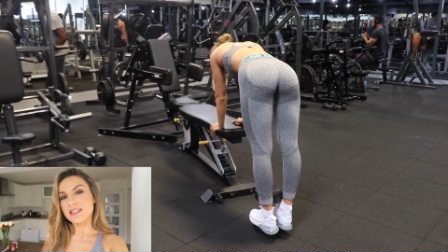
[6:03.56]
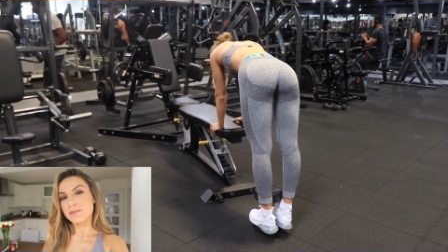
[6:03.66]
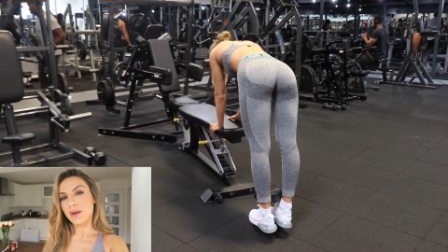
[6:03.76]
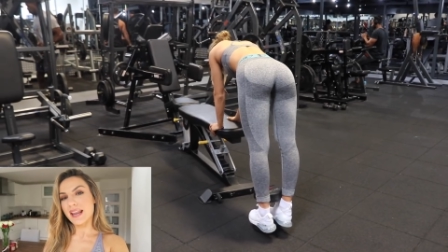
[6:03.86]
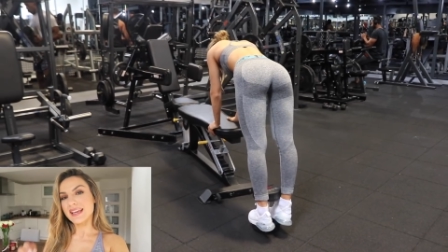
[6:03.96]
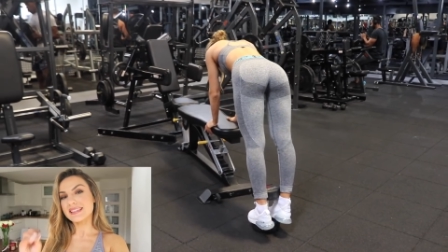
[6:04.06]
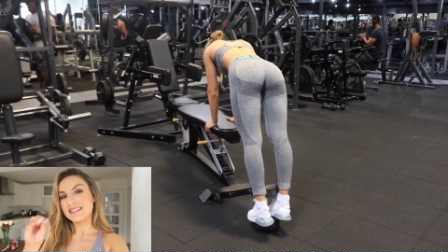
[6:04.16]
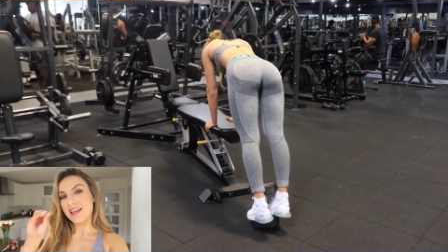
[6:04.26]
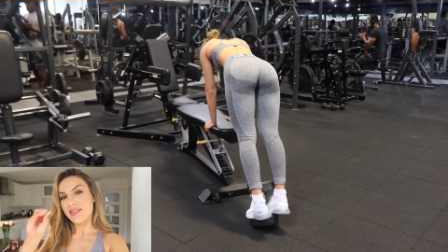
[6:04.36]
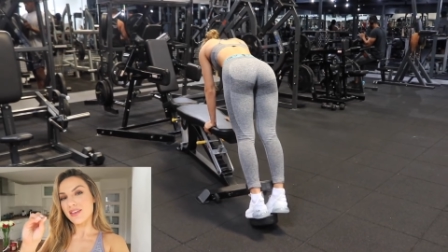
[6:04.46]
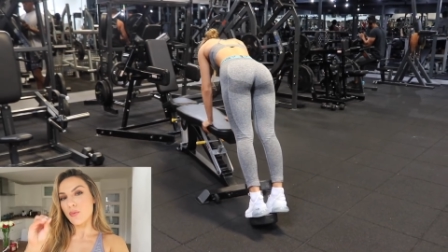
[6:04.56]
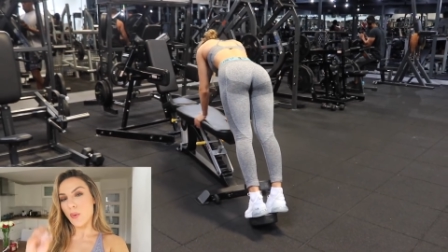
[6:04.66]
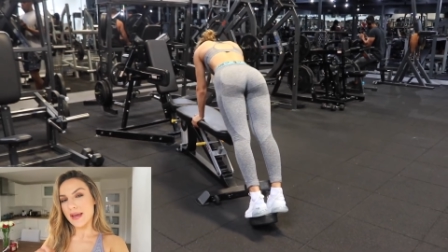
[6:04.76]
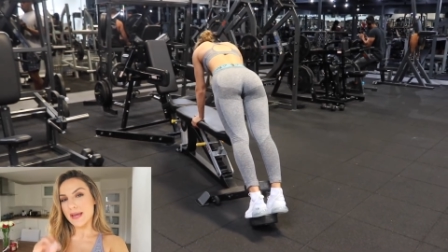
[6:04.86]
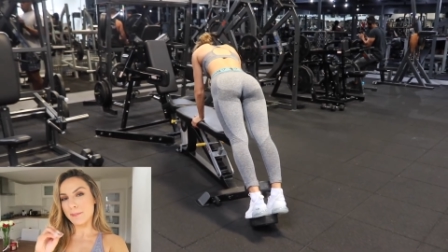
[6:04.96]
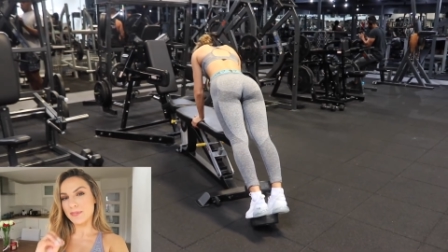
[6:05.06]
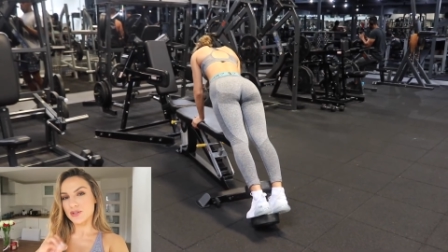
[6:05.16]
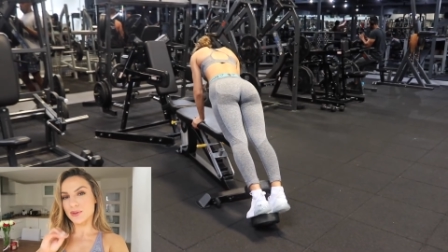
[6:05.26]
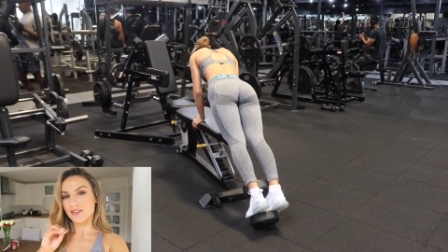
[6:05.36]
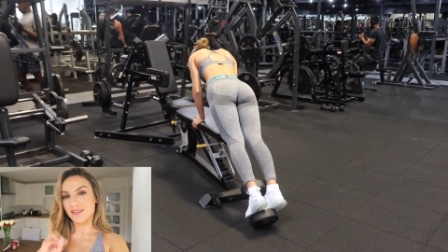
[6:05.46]
is place the weight in
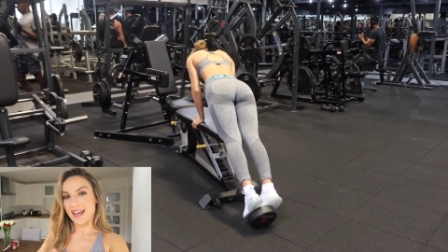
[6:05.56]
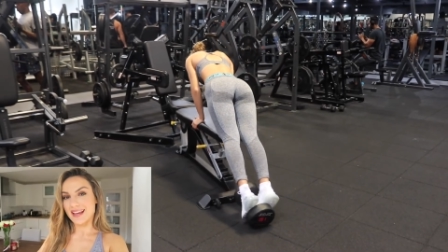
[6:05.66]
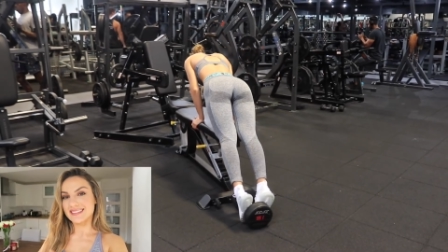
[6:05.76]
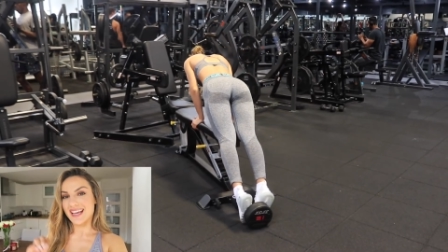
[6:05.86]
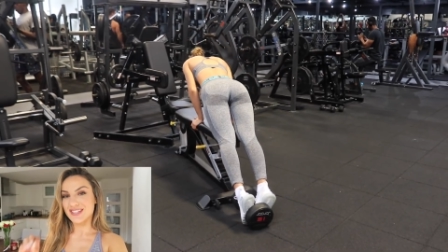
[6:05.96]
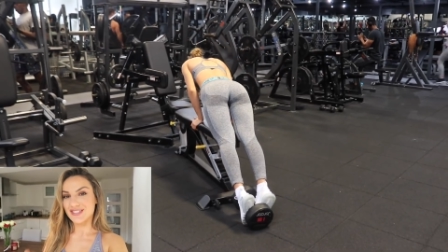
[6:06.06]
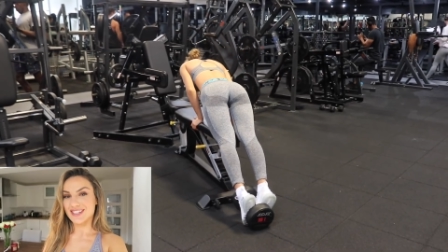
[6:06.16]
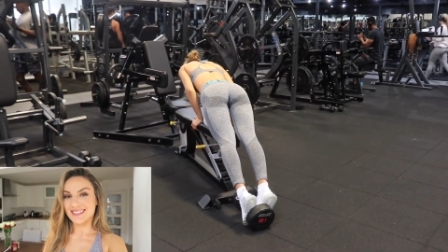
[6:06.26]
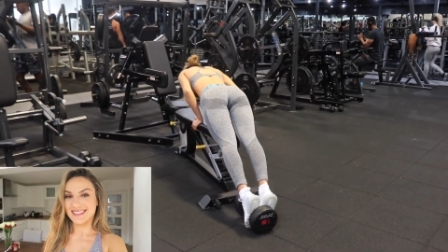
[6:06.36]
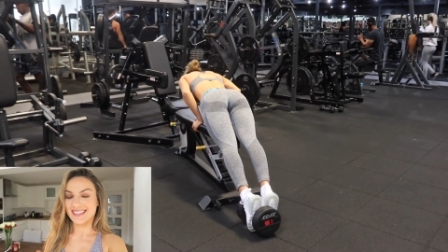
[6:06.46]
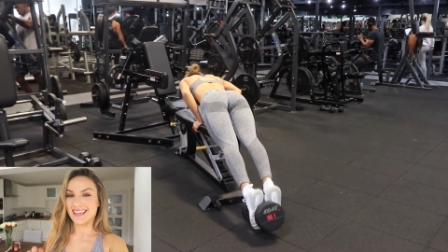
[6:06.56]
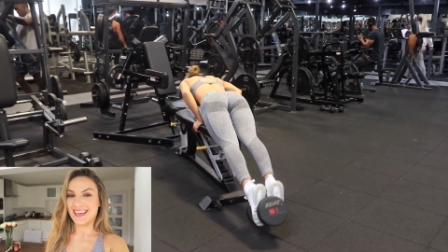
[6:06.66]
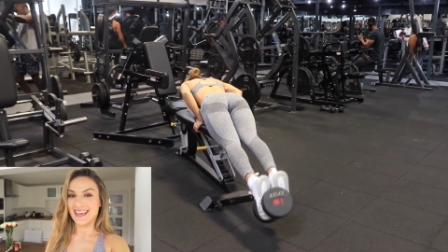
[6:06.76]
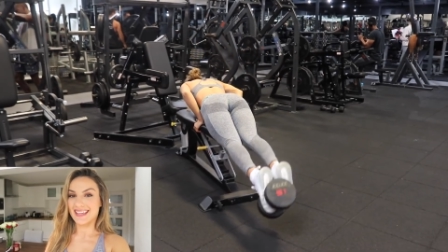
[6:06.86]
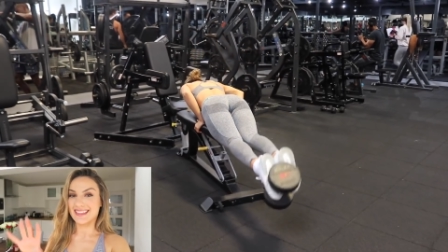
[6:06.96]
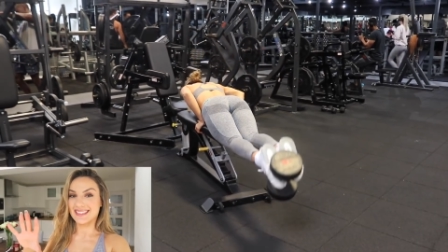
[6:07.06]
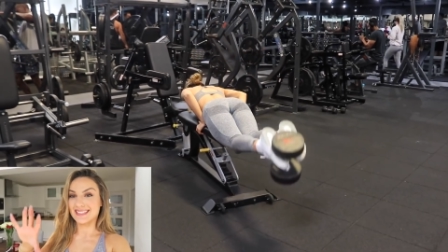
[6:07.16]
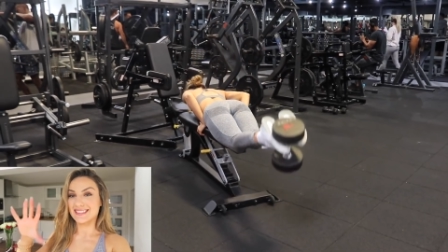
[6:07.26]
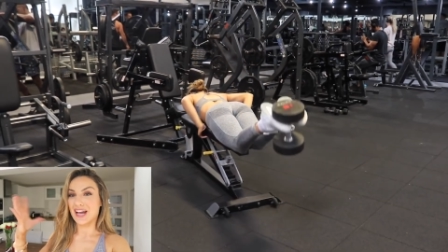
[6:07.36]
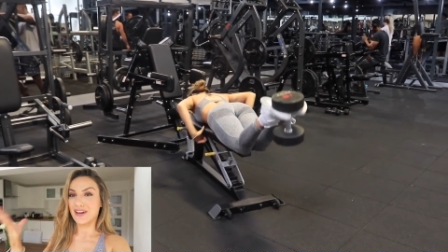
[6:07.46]
between your legs. As you can see here,
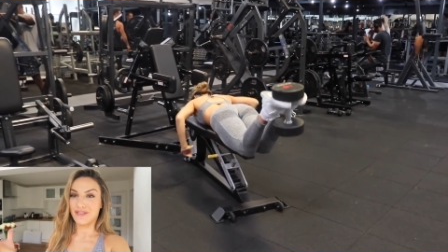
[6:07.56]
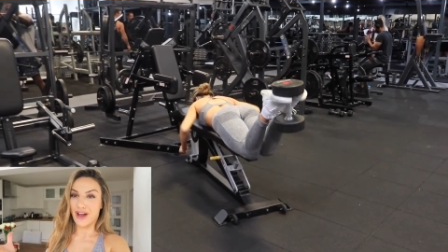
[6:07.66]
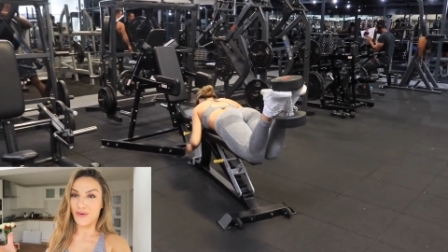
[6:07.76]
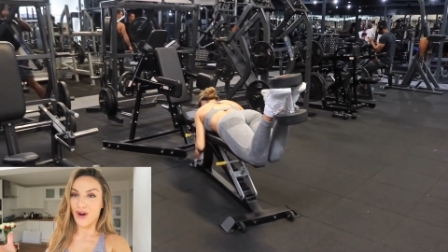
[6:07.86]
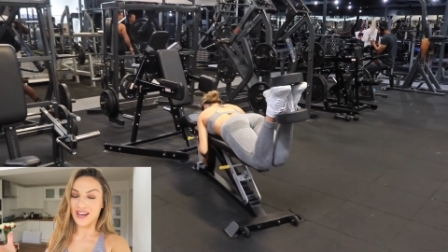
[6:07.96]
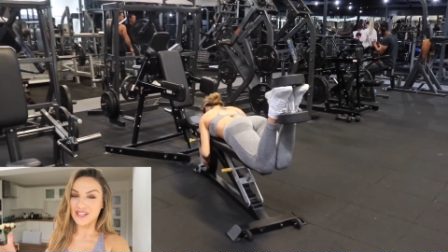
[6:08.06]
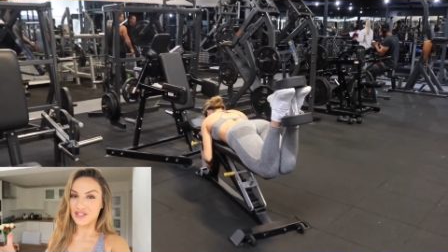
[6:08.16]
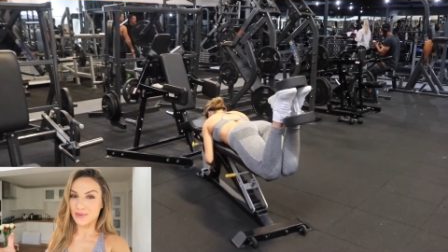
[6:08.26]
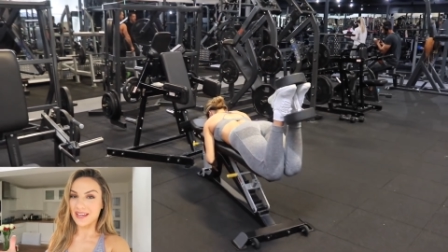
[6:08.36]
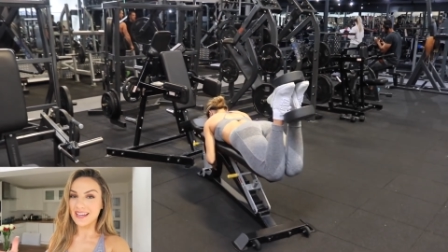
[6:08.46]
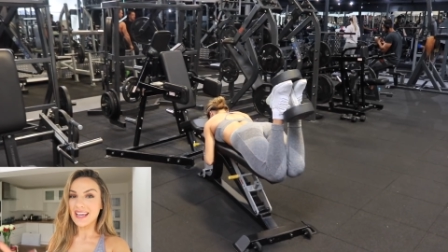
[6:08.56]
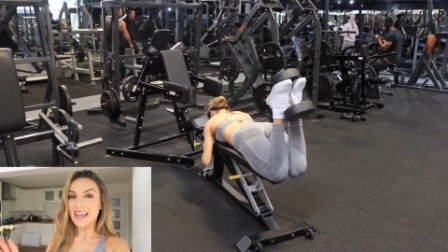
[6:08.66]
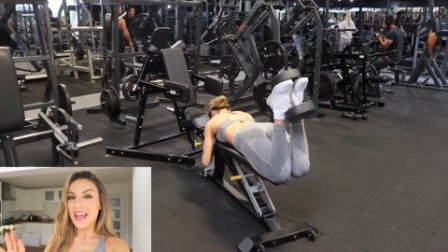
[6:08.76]
this is kind of how I do it.